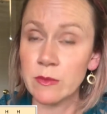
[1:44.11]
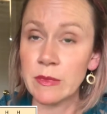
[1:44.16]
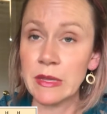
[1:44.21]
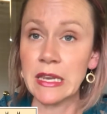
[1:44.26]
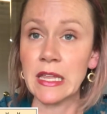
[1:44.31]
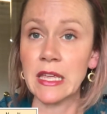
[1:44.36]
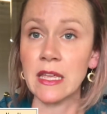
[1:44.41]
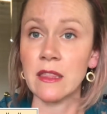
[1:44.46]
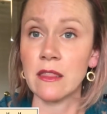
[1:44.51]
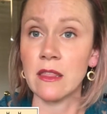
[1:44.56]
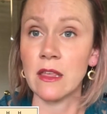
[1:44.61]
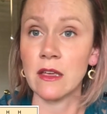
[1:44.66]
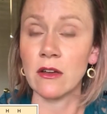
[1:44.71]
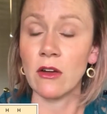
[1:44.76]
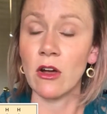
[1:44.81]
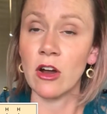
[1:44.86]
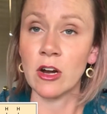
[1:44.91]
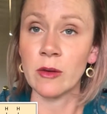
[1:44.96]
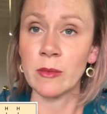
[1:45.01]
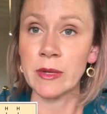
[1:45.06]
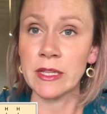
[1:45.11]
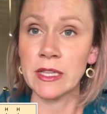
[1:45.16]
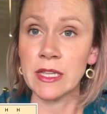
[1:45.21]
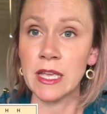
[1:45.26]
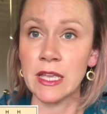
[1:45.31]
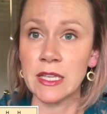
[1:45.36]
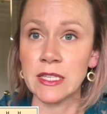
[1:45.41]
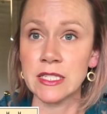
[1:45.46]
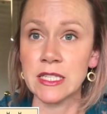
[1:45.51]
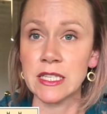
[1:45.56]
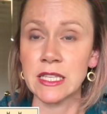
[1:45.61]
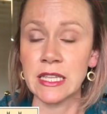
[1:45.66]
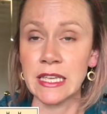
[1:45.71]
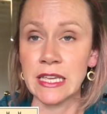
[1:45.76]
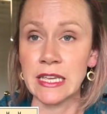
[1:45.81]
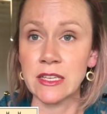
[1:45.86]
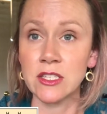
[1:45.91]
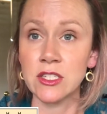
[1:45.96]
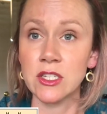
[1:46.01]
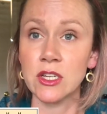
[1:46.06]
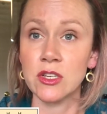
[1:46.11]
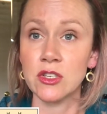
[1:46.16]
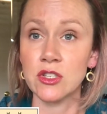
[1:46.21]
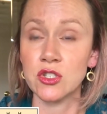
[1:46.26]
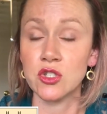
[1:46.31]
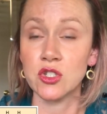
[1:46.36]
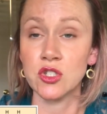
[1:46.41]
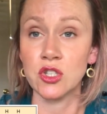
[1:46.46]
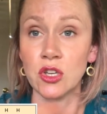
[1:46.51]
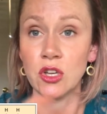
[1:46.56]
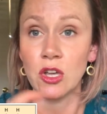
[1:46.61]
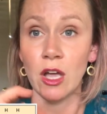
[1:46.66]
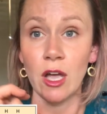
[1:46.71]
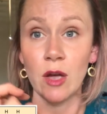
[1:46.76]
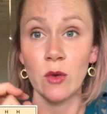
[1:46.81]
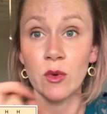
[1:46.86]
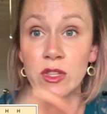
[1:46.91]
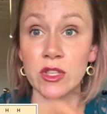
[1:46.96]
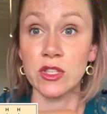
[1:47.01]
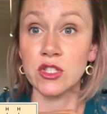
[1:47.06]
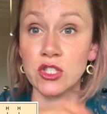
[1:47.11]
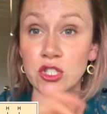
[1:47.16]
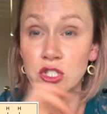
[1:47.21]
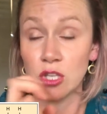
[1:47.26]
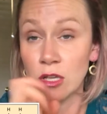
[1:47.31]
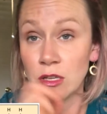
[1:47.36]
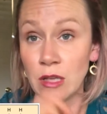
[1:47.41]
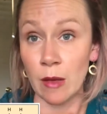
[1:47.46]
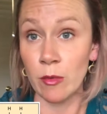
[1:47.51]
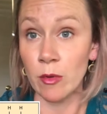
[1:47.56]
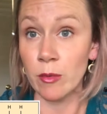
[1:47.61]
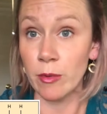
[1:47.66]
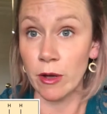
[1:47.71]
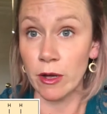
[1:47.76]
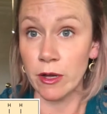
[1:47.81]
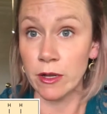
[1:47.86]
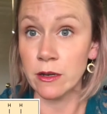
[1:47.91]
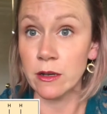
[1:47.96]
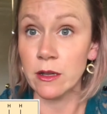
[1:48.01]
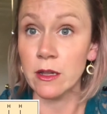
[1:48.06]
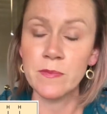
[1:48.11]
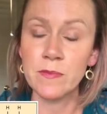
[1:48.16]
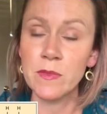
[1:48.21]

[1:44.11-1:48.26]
meaning the carbon is linked with a double bond,